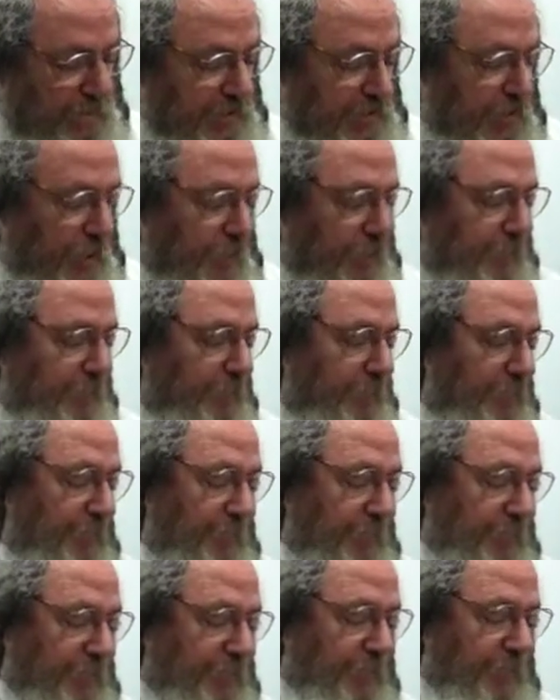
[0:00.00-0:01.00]
So,
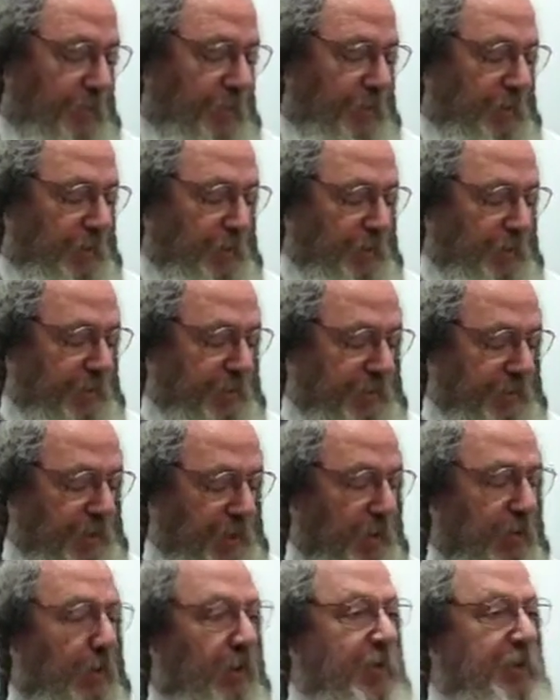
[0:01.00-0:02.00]
the
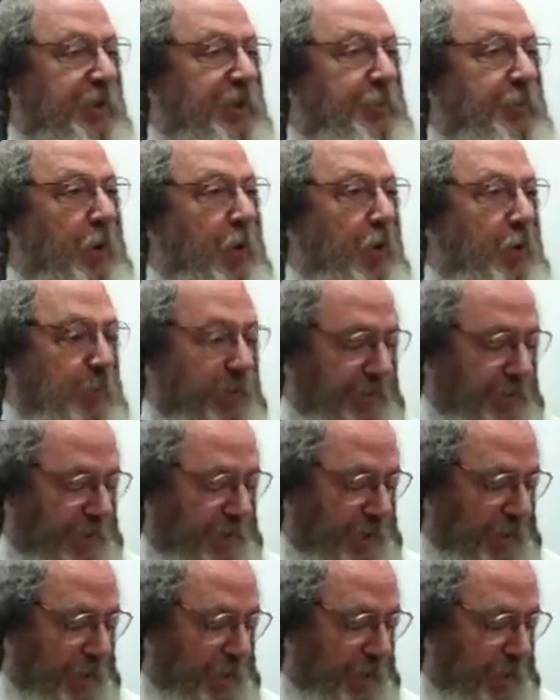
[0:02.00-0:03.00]
hero spoke with
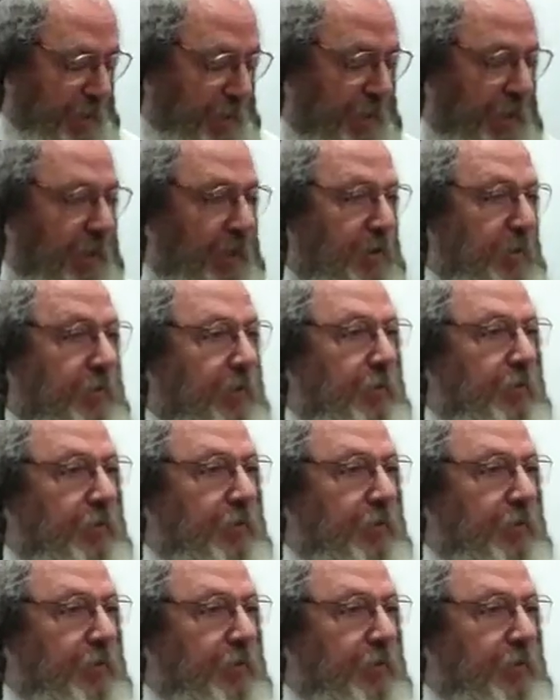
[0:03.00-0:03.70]
the king about